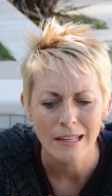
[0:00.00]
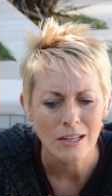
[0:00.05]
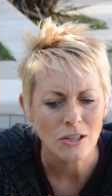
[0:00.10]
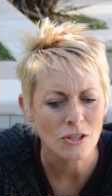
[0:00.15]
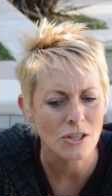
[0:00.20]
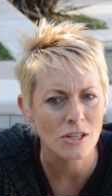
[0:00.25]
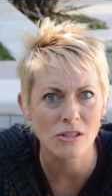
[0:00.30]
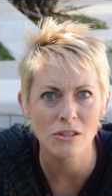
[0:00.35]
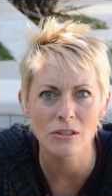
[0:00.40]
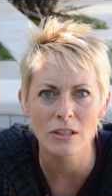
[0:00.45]

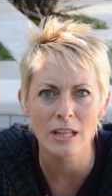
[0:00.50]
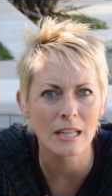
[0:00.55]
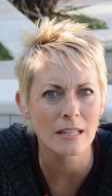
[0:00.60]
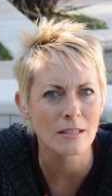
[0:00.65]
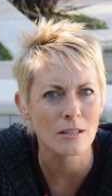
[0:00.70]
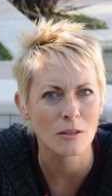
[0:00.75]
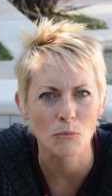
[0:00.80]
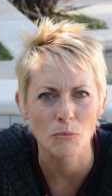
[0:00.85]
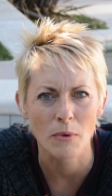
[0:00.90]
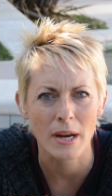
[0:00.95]
she's looking
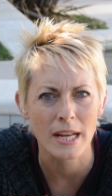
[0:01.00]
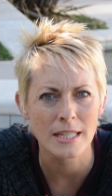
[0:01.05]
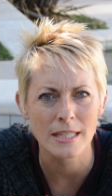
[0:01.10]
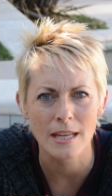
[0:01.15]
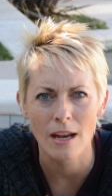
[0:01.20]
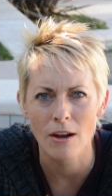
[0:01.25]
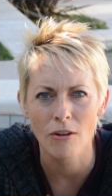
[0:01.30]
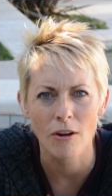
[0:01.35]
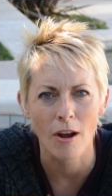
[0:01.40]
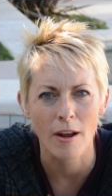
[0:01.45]
to rent
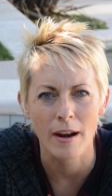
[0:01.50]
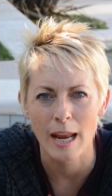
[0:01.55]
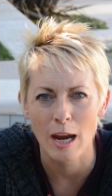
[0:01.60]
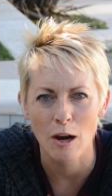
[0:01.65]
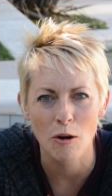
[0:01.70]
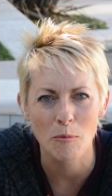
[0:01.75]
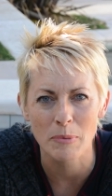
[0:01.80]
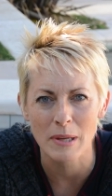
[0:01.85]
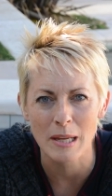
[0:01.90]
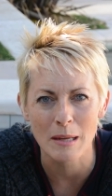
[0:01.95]
out on
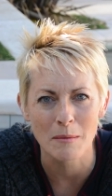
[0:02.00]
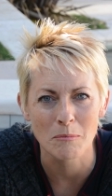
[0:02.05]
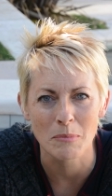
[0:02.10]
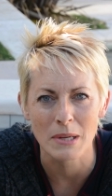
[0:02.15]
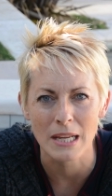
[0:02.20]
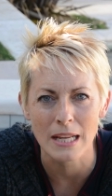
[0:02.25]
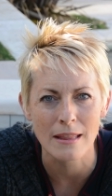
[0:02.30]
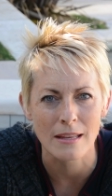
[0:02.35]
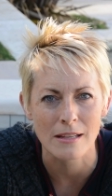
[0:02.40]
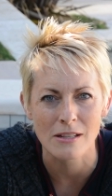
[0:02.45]

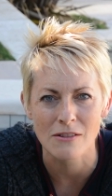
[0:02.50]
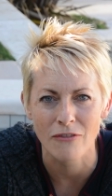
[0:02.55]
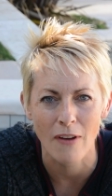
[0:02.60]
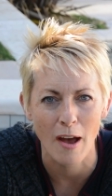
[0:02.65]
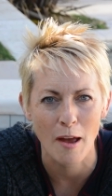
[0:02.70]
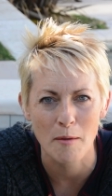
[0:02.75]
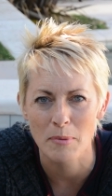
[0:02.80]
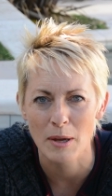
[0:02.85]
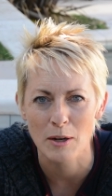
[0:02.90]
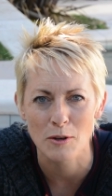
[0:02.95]
Airbnb this
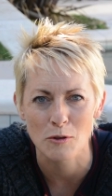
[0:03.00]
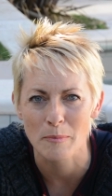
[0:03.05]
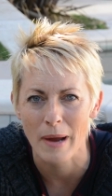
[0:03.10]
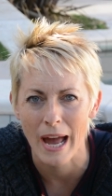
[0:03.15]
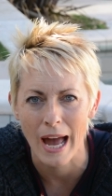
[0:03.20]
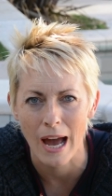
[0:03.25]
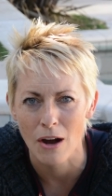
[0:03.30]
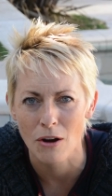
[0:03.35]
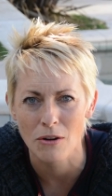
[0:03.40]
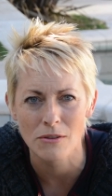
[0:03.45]
5-bedroom
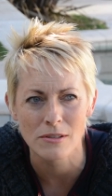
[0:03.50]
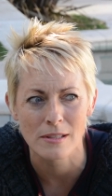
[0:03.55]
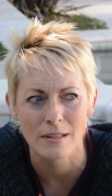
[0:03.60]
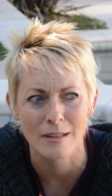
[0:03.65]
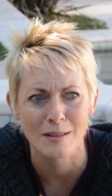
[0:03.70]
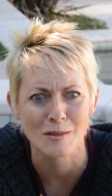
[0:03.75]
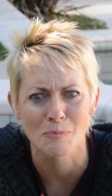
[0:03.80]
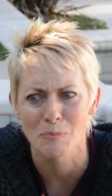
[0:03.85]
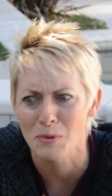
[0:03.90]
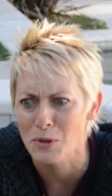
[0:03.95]
house, and
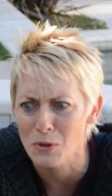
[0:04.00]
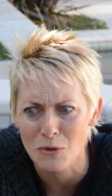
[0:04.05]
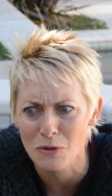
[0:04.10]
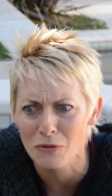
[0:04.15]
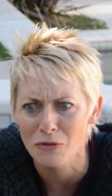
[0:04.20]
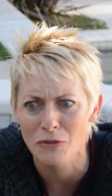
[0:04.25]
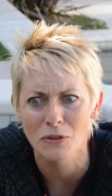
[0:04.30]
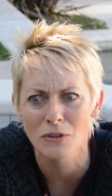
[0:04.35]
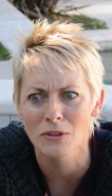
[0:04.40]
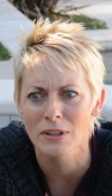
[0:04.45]
it's
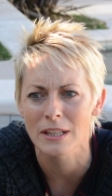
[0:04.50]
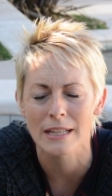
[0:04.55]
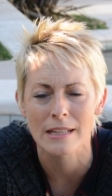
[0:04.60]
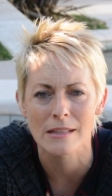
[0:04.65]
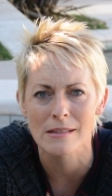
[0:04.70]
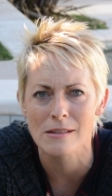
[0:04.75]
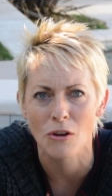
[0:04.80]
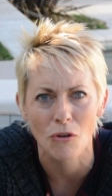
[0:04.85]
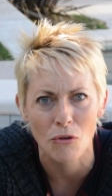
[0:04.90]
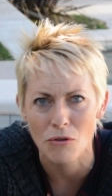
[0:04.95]
beautiful and
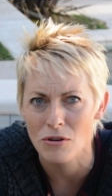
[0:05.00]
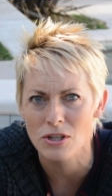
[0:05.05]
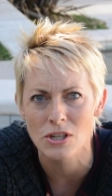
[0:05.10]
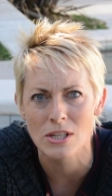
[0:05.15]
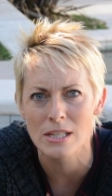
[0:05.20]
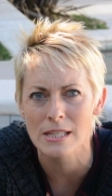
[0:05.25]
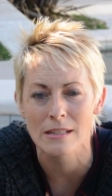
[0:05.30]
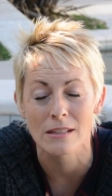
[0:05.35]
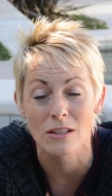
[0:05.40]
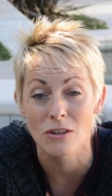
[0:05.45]
it's
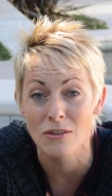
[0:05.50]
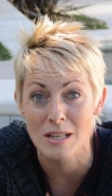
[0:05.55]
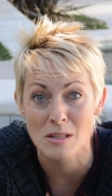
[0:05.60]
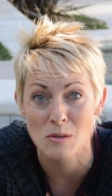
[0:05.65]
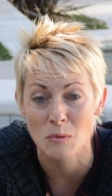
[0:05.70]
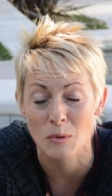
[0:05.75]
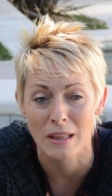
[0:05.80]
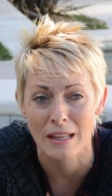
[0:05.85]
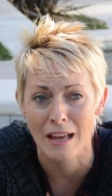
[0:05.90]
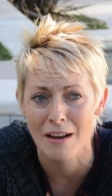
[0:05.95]
gorgeous and you guys
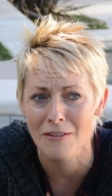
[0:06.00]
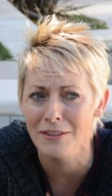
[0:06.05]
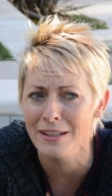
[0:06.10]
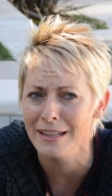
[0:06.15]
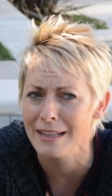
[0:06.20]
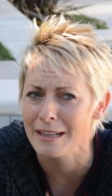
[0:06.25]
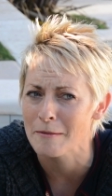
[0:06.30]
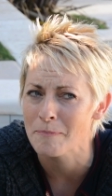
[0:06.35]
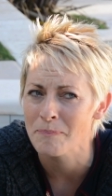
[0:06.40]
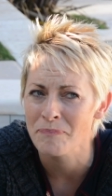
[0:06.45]
would love it.
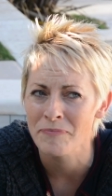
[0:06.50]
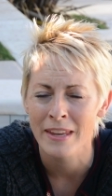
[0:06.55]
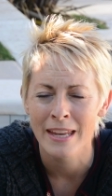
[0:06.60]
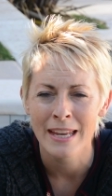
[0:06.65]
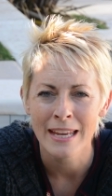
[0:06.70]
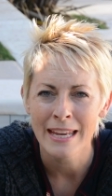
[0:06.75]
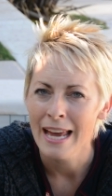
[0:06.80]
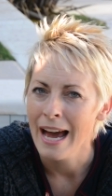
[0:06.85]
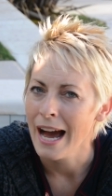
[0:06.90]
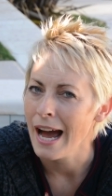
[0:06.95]
And
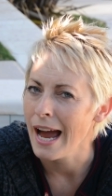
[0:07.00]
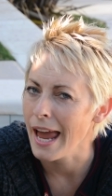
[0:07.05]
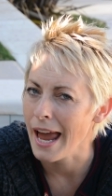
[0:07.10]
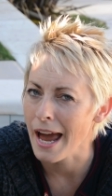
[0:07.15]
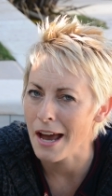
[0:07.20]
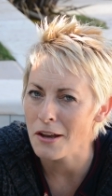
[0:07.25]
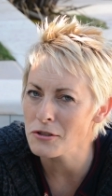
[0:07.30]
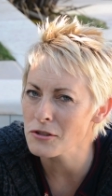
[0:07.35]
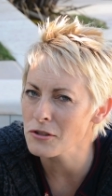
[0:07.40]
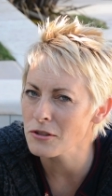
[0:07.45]
I
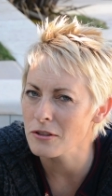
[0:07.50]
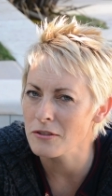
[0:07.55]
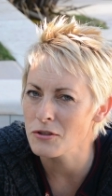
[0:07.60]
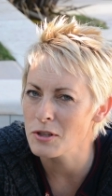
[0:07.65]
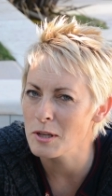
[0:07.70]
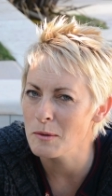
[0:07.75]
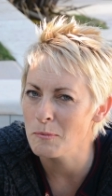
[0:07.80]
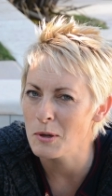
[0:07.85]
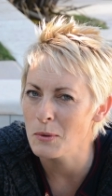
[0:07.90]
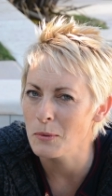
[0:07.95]
asked her if
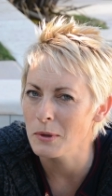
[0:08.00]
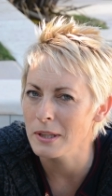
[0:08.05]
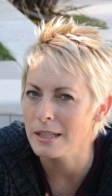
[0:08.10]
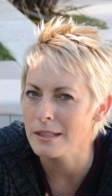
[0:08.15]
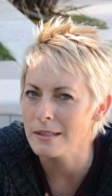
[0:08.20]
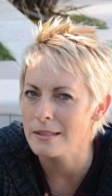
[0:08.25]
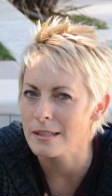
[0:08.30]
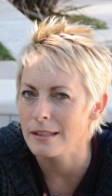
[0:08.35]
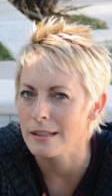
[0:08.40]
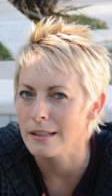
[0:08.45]
she'd be willing
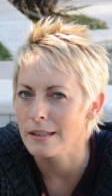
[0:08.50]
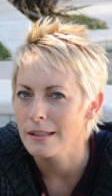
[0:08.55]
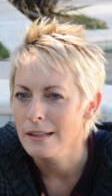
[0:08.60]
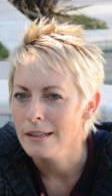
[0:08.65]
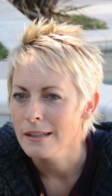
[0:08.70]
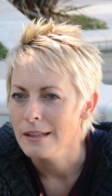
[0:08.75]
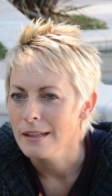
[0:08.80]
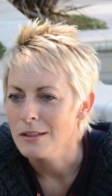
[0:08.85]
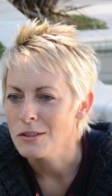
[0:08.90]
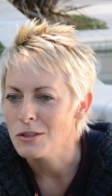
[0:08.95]
to
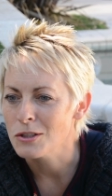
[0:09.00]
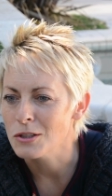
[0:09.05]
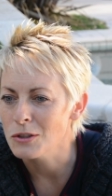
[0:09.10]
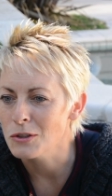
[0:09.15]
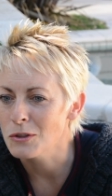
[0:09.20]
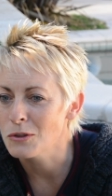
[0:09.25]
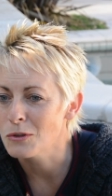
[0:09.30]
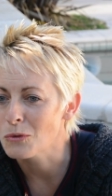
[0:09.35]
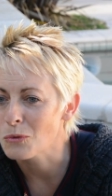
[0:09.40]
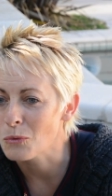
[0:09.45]

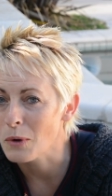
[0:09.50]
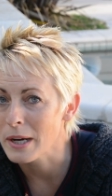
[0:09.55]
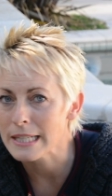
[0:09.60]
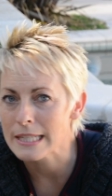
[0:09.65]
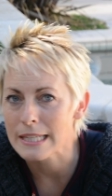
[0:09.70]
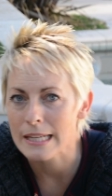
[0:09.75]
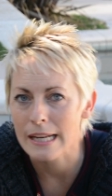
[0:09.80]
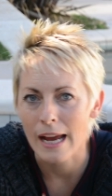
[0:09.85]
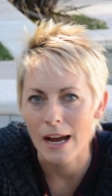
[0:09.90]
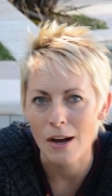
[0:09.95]

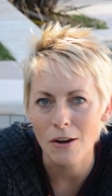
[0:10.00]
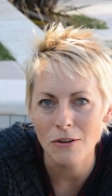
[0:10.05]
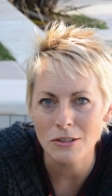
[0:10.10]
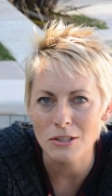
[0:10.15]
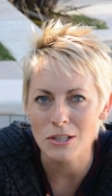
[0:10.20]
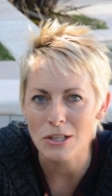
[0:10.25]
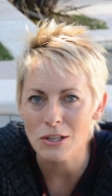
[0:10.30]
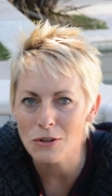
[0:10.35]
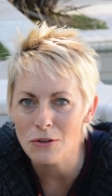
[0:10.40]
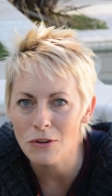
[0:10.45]
rent it out
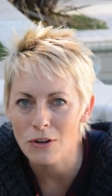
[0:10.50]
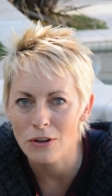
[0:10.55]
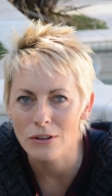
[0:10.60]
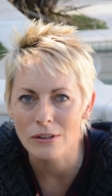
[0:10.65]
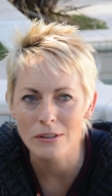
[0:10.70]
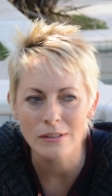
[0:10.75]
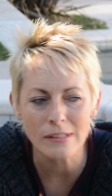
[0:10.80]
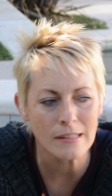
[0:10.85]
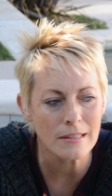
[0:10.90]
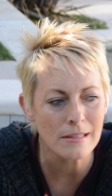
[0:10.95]
to you
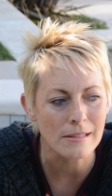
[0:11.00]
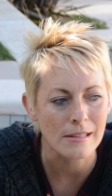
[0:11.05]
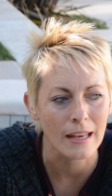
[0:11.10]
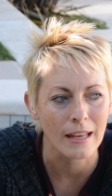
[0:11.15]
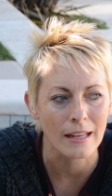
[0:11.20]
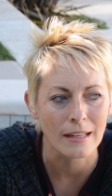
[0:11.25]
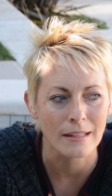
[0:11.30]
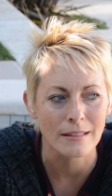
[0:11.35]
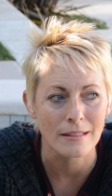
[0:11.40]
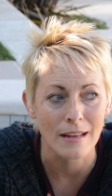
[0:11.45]
girls,
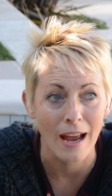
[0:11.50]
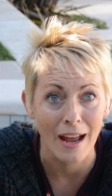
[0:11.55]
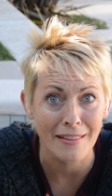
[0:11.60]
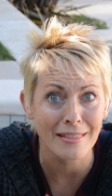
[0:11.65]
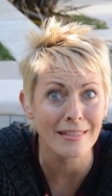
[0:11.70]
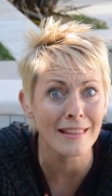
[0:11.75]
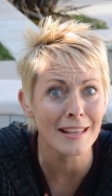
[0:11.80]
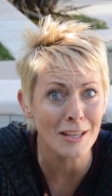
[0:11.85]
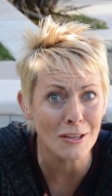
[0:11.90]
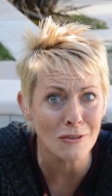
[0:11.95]
and I
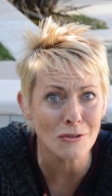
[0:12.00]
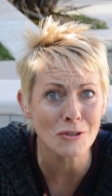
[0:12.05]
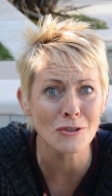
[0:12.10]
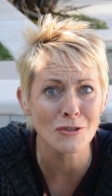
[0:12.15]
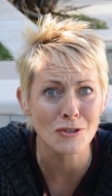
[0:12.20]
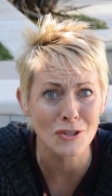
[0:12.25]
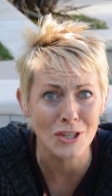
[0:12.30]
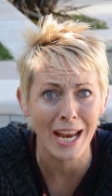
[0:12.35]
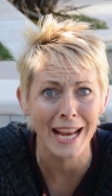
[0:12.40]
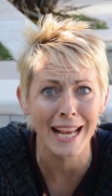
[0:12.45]
think you
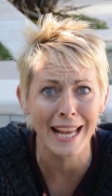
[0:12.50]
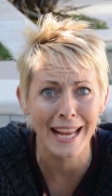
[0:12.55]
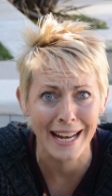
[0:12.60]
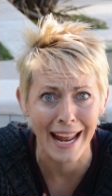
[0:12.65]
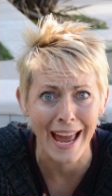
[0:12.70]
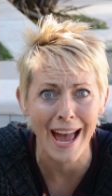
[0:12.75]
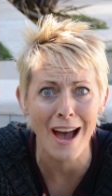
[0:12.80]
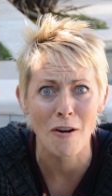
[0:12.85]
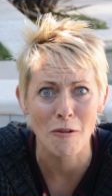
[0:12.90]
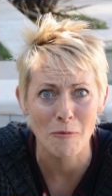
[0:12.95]
should check it
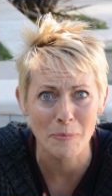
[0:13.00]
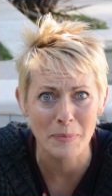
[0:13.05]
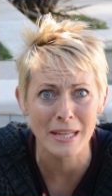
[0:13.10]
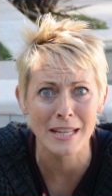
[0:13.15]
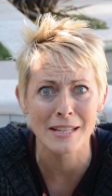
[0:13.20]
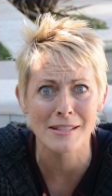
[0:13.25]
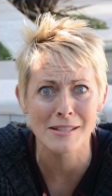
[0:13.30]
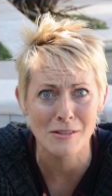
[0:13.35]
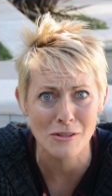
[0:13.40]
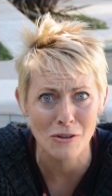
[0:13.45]
out
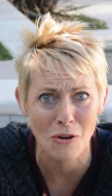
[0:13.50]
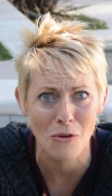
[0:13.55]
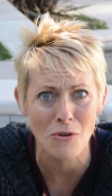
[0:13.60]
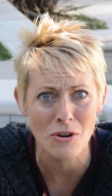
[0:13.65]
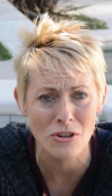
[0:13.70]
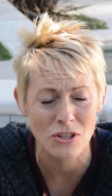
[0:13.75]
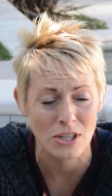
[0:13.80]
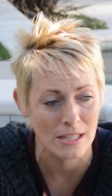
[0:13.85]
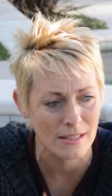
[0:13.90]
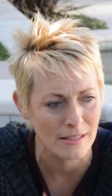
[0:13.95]
because it's
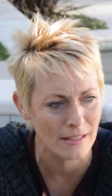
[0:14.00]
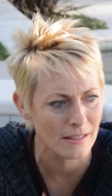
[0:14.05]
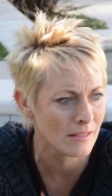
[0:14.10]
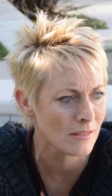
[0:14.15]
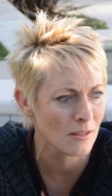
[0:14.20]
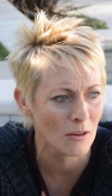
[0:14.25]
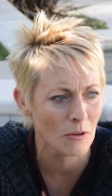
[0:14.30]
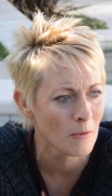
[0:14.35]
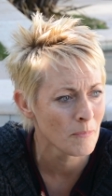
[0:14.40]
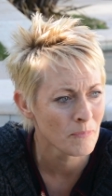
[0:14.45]
gorgeous. And
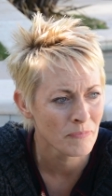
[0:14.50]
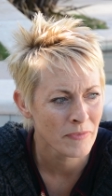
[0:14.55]
so